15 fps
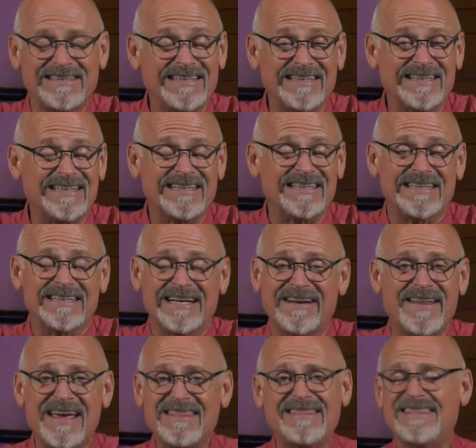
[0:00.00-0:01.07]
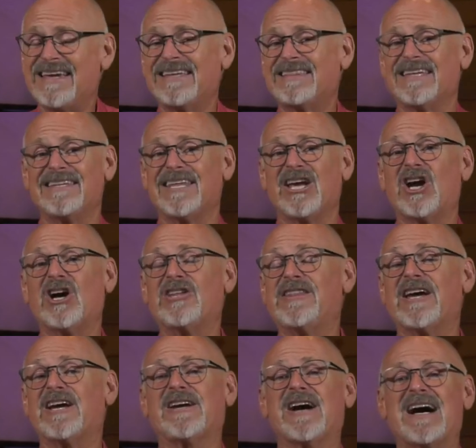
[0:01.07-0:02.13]
And they think that
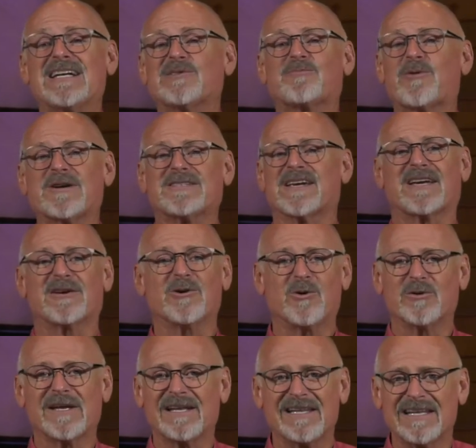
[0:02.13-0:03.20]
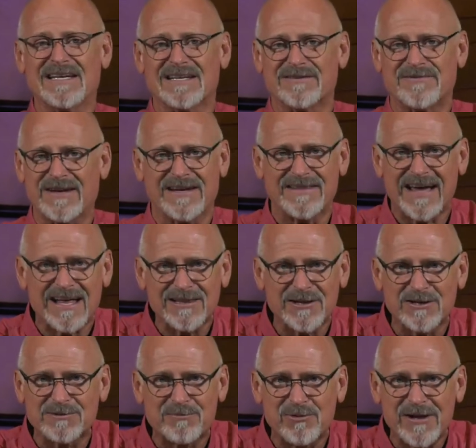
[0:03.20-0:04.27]
that God's presence can only live in that
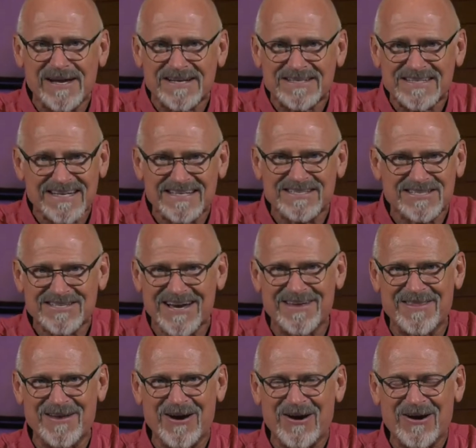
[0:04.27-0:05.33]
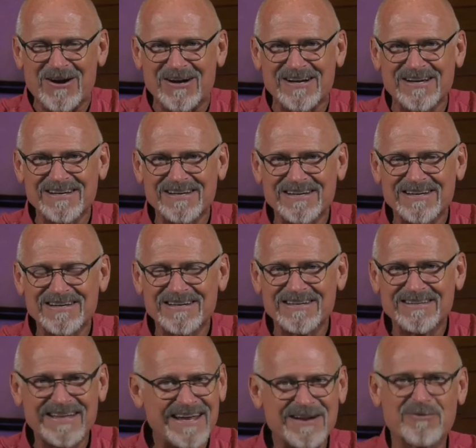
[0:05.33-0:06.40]
little place inside the ark.
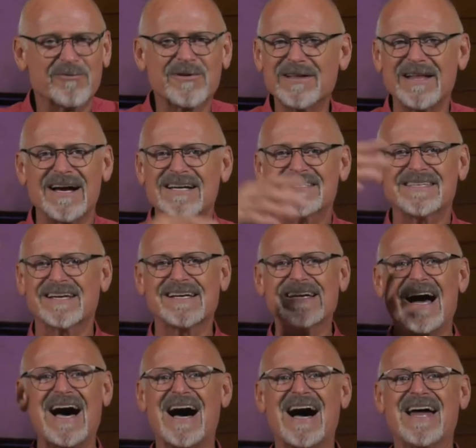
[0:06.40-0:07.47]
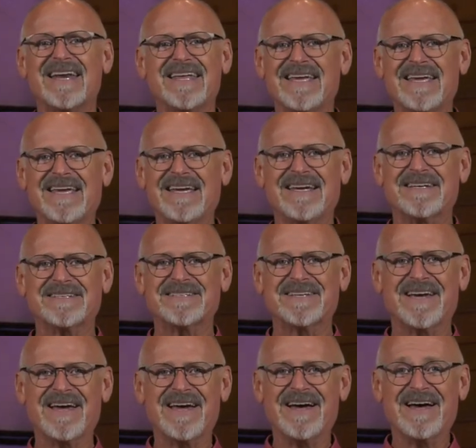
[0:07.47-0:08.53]
They don't realize that God is
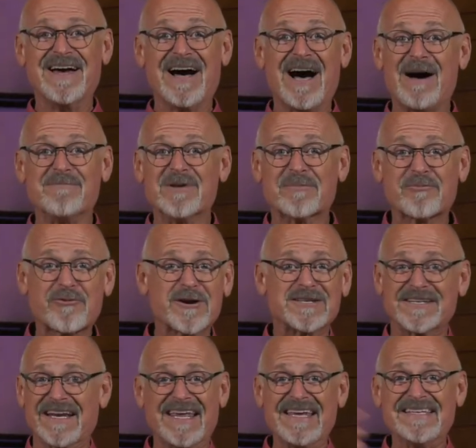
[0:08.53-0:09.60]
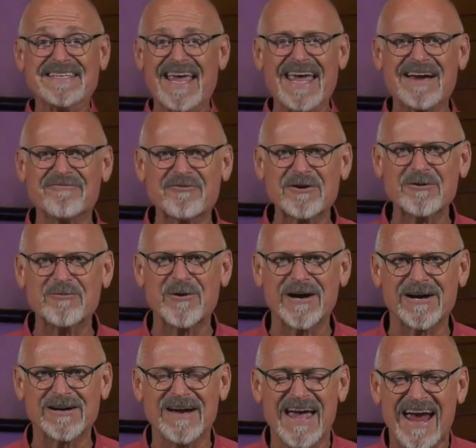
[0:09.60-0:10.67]
omnipresent. He's
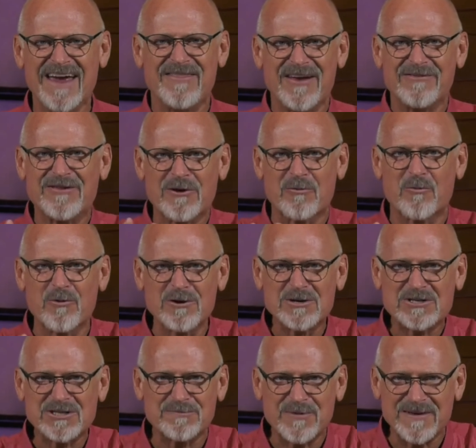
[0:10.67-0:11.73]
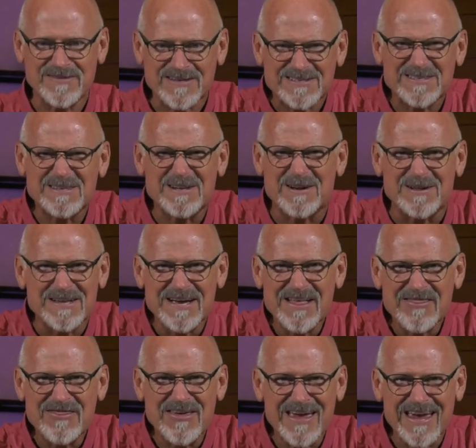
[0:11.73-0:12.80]
everywhere. And they're worshiping this little
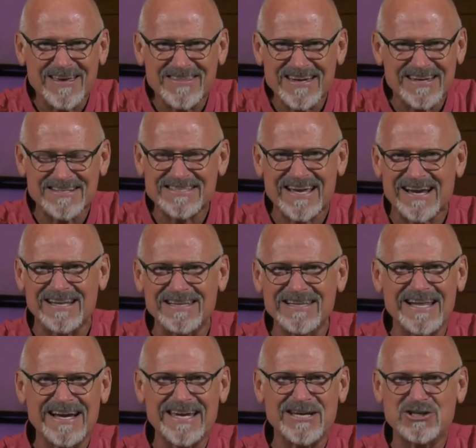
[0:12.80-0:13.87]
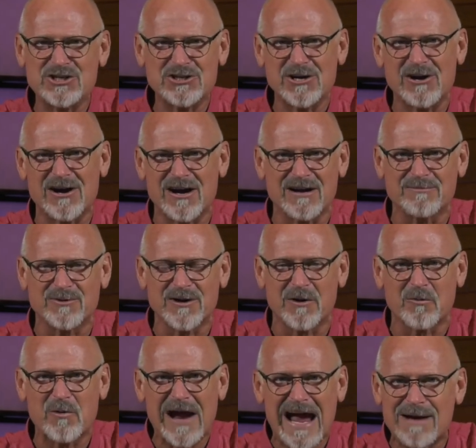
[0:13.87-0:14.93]
thing, thinking it's like a lucky charm or a
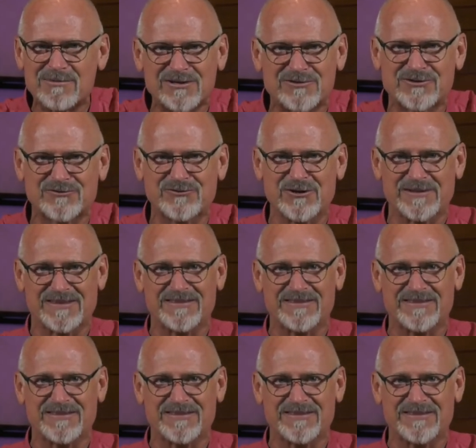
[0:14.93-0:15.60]
rabbit's foot